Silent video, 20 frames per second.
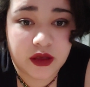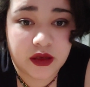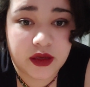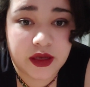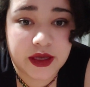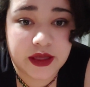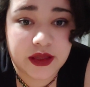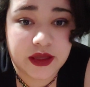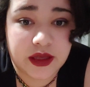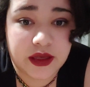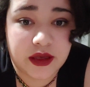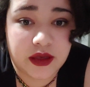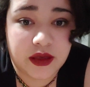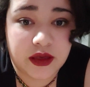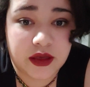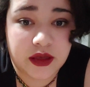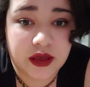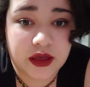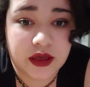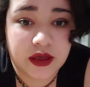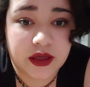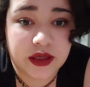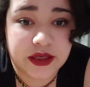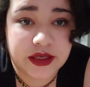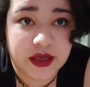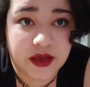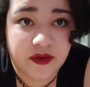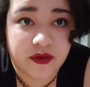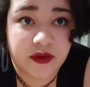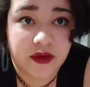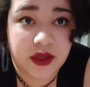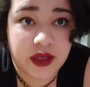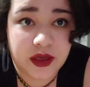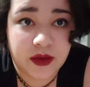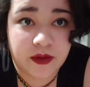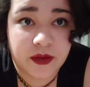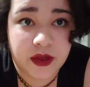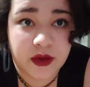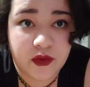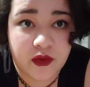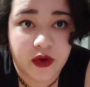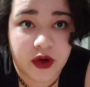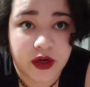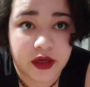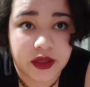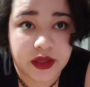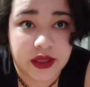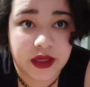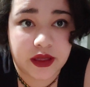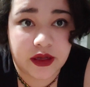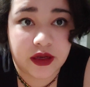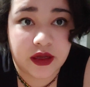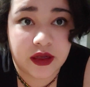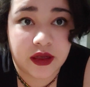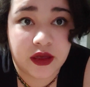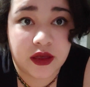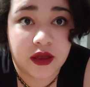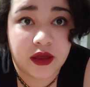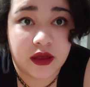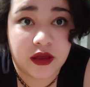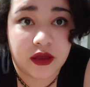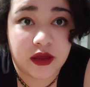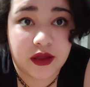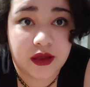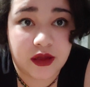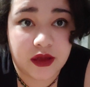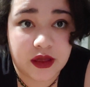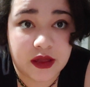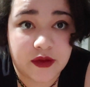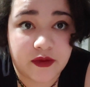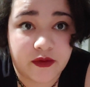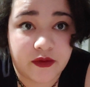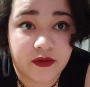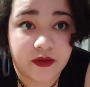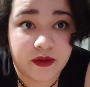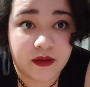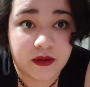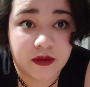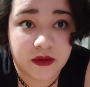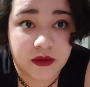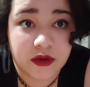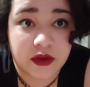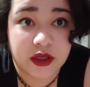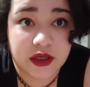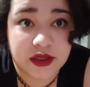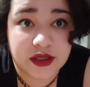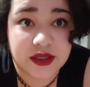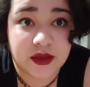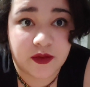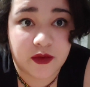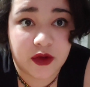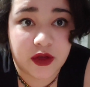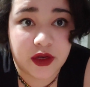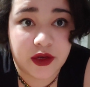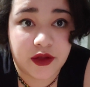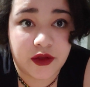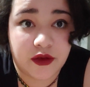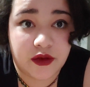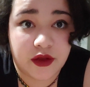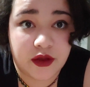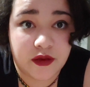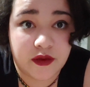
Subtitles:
I think it definitely can be worth it if there's someone who